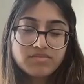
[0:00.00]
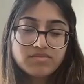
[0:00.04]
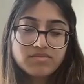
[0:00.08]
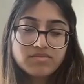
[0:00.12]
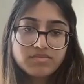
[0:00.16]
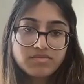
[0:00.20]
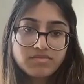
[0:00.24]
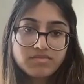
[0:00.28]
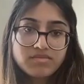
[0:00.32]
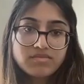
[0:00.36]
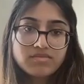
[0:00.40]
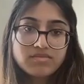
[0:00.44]

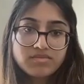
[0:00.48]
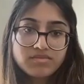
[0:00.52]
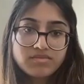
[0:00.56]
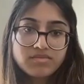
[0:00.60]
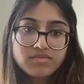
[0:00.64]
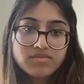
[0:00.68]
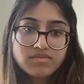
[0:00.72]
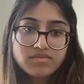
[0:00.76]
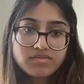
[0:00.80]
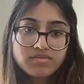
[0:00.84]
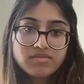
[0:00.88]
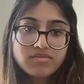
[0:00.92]

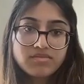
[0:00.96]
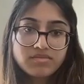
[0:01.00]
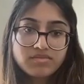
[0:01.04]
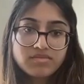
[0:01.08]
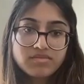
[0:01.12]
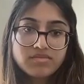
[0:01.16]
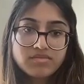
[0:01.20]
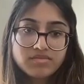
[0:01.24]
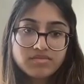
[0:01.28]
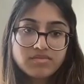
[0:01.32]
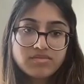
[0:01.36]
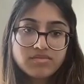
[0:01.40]

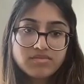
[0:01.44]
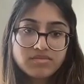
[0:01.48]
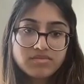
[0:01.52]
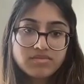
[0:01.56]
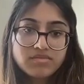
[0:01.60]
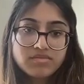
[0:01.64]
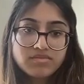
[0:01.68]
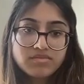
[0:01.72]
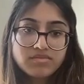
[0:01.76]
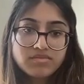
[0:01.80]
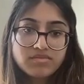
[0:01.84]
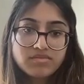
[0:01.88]

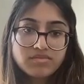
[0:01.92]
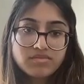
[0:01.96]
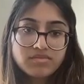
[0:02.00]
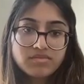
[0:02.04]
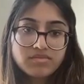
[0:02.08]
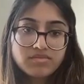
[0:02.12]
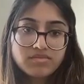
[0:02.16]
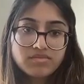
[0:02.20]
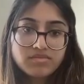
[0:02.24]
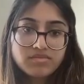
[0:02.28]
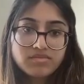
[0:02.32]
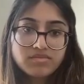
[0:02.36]

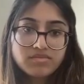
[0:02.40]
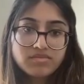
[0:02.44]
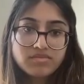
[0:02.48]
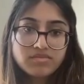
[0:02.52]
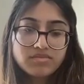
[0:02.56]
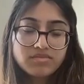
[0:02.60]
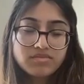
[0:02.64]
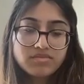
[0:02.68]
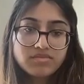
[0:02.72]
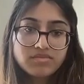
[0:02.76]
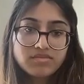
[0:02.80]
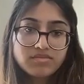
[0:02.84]

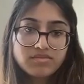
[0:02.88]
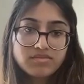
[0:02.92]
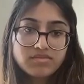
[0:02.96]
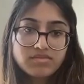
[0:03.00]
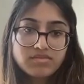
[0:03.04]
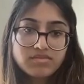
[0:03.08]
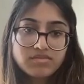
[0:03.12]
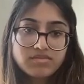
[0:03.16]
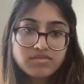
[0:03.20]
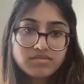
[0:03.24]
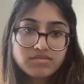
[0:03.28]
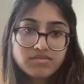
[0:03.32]

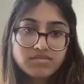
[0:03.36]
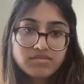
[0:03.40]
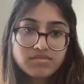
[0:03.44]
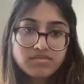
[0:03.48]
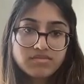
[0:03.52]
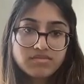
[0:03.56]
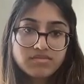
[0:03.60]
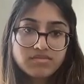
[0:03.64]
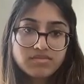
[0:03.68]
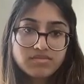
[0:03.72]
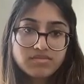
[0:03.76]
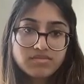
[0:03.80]

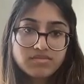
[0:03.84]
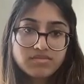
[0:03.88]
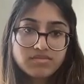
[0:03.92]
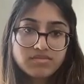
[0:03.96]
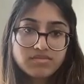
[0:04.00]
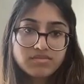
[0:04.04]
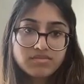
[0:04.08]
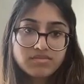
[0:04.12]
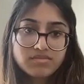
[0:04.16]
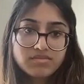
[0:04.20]
(not speaking)